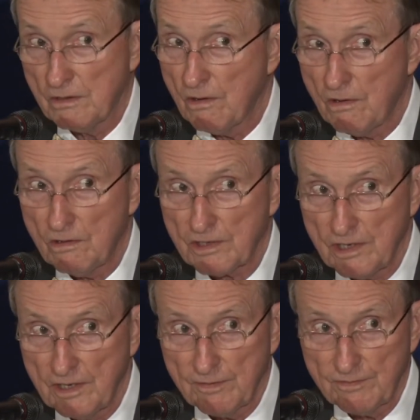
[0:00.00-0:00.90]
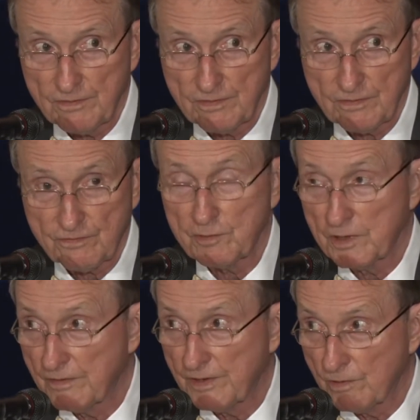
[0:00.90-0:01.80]
all come from
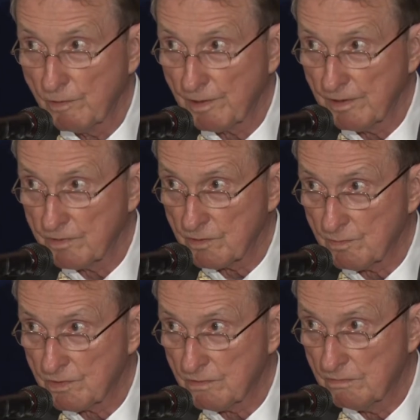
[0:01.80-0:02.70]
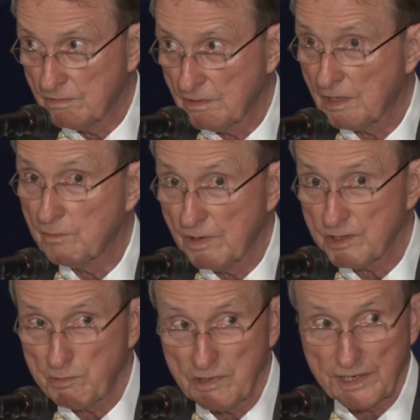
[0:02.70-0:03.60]
living organisms. And
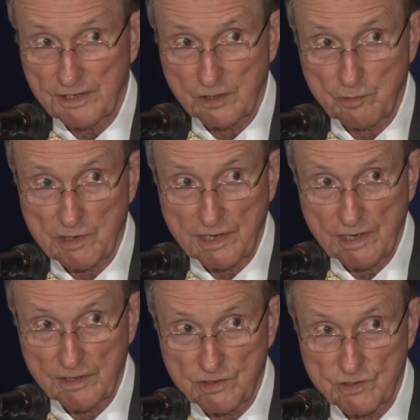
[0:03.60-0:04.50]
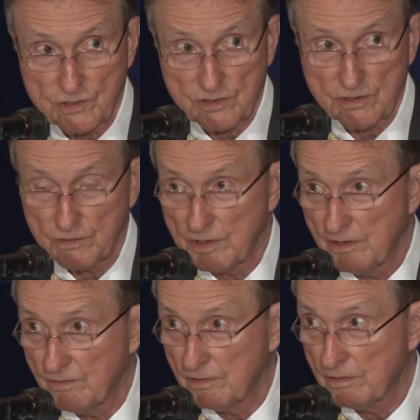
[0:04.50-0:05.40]
most molecular biologists don't
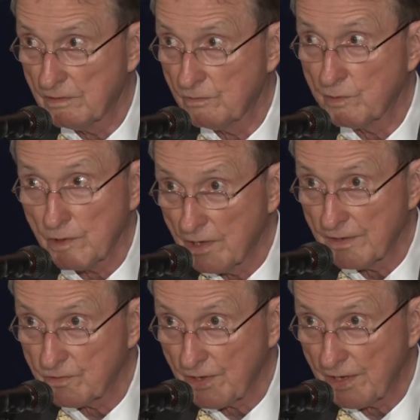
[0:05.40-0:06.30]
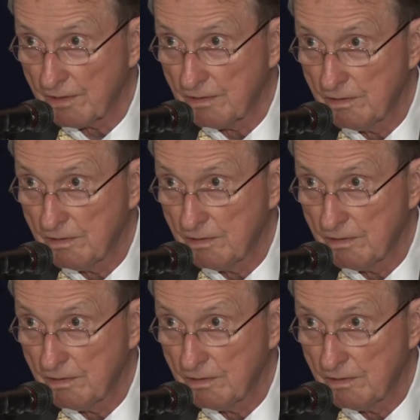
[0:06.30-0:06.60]
even realize that.